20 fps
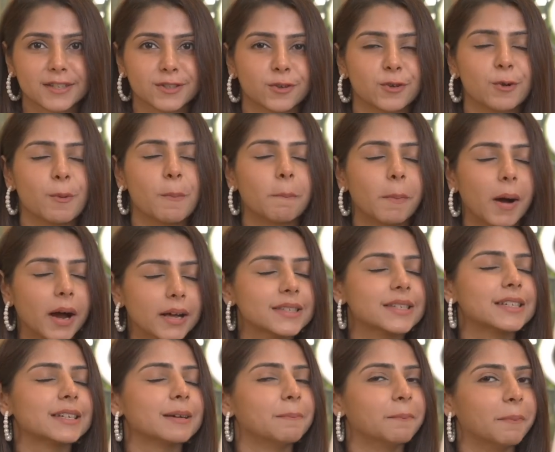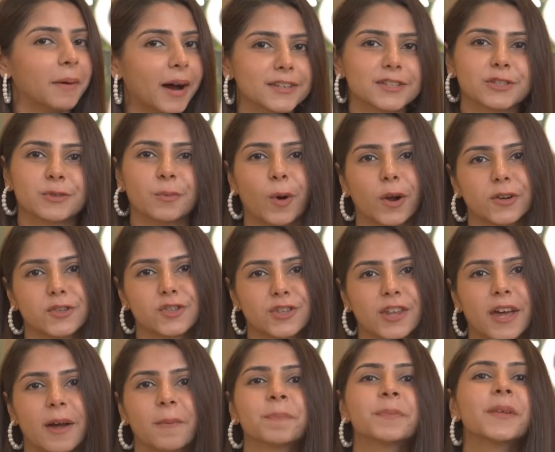so you must watch
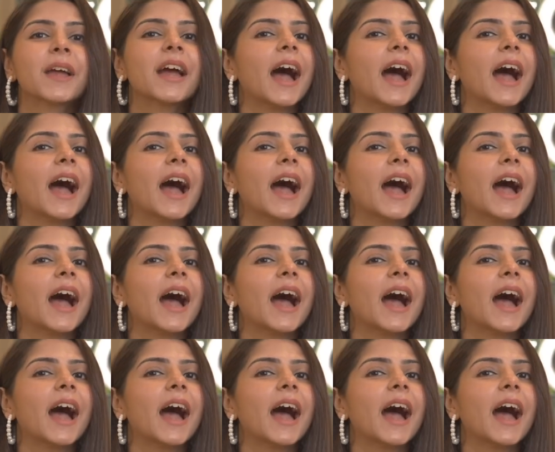them.